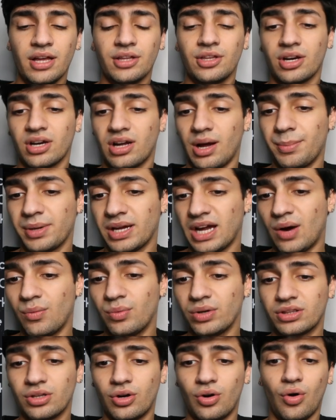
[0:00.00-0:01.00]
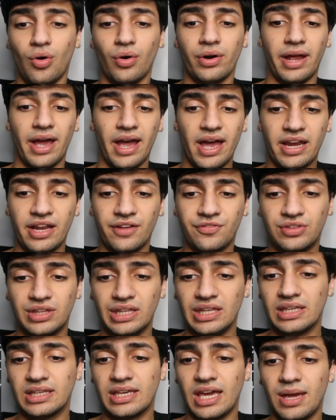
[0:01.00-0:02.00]
they're coming out with their own
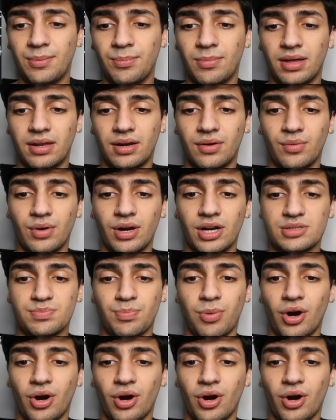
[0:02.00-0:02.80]
NFT game metaverse